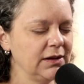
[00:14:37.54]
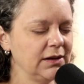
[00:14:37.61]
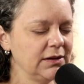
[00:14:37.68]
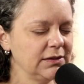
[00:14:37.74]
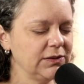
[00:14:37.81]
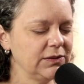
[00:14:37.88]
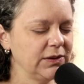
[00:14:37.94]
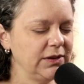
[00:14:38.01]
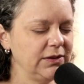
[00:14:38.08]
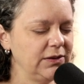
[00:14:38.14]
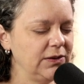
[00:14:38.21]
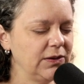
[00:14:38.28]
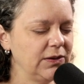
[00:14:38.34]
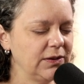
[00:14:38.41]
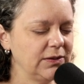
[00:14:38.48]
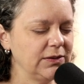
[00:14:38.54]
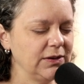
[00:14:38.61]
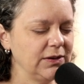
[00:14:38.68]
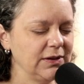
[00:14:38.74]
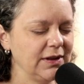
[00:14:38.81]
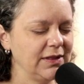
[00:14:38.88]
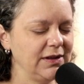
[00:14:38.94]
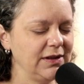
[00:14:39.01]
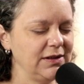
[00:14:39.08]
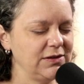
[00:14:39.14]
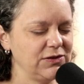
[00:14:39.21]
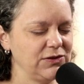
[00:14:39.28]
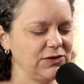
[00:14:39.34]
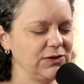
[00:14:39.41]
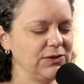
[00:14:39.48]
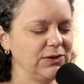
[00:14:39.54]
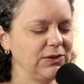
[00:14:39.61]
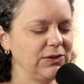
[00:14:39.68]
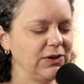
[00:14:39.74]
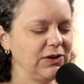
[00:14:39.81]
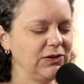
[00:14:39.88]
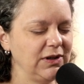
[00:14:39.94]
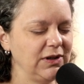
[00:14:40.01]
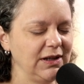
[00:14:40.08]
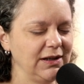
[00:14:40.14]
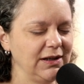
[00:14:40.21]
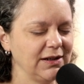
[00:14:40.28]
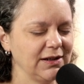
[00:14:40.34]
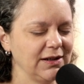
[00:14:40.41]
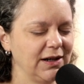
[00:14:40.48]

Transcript: Lord, you know these two unique,